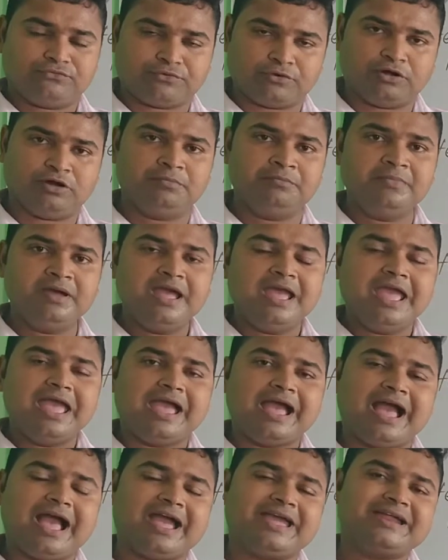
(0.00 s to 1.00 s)
from
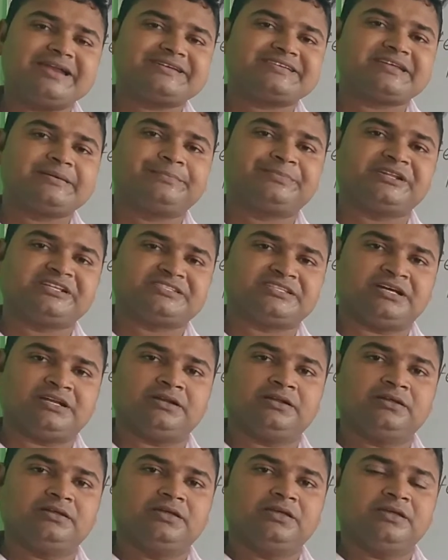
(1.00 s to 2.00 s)
higher
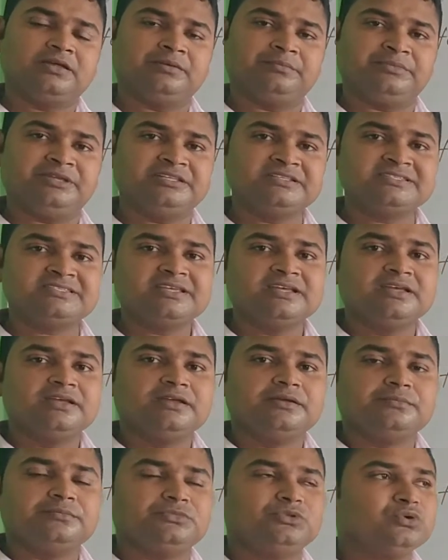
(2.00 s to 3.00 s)
temperature means
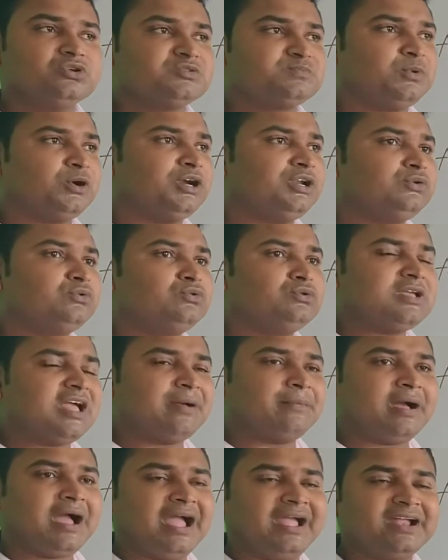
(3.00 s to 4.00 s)
those bodies who
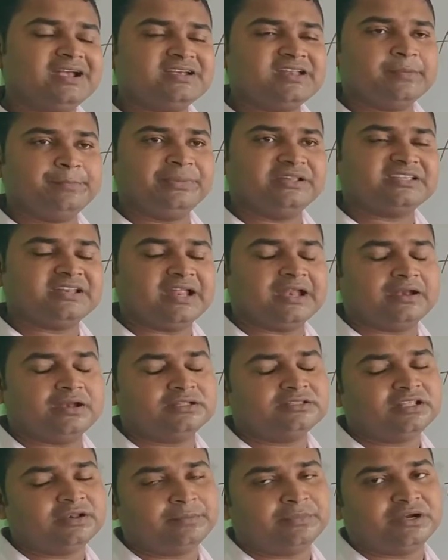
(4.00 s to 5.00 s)
have higher temperature and
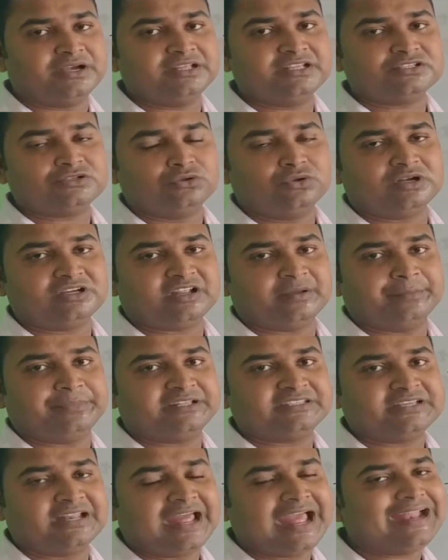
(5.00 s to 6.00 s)
another body is lower
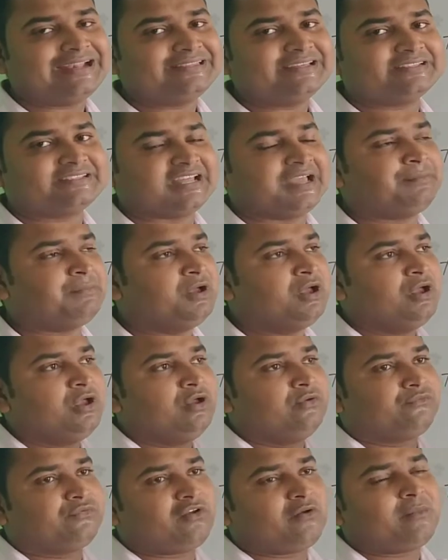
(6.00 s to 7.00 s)
temperature at the time
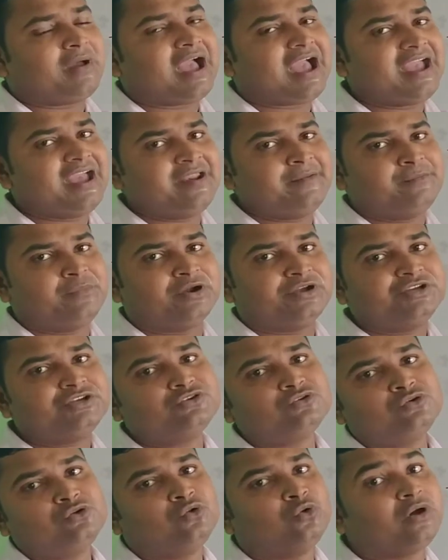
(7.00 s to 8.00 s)
from higher body
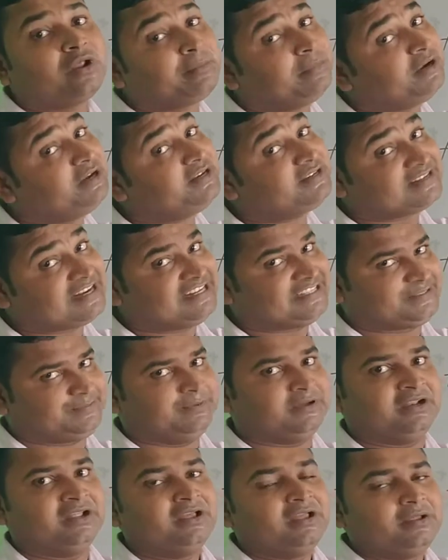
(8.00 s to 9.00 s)
to lower body
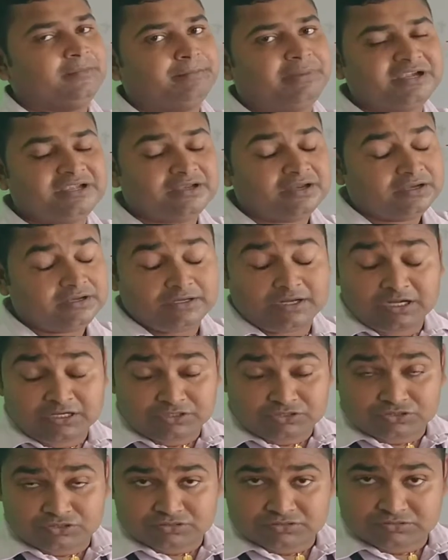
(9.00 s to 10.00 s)
transfer, but
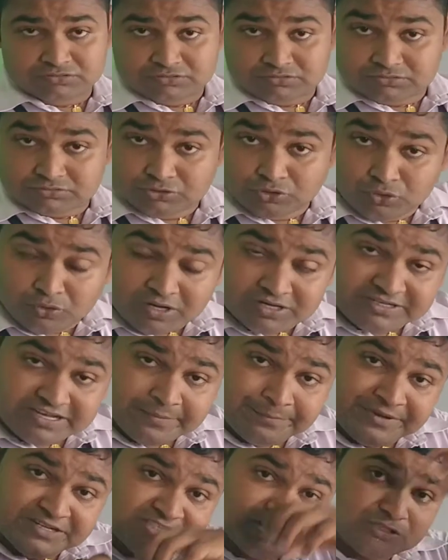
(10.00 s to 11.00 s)
not lower
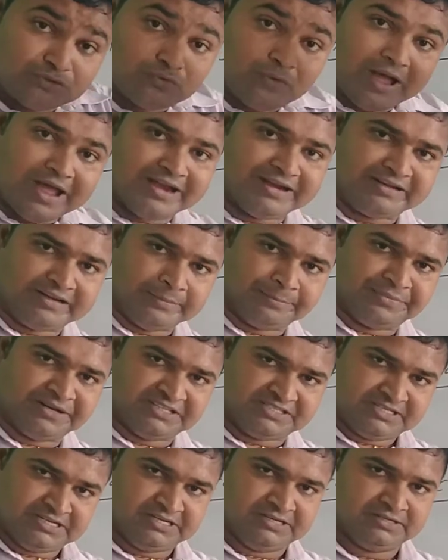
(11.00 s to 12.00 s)
temperature to higher
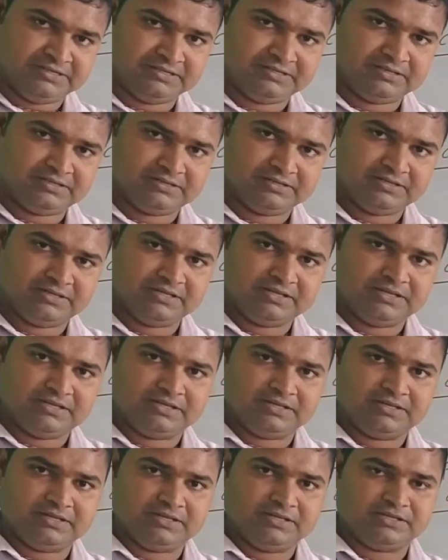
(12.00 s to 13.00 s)
temperature.
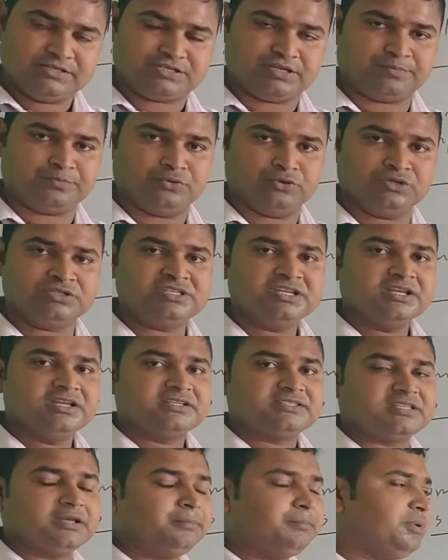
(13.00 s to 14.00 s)
Suppose
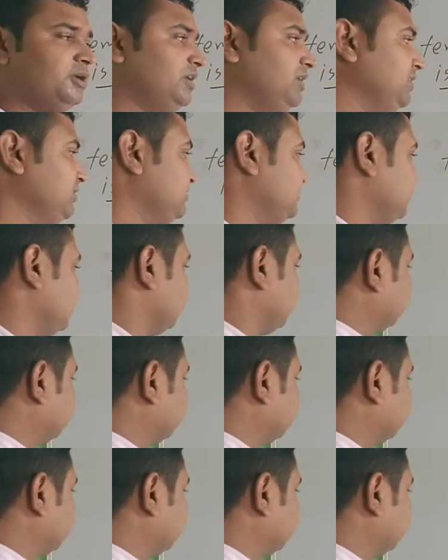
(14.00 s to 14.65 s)
somebody's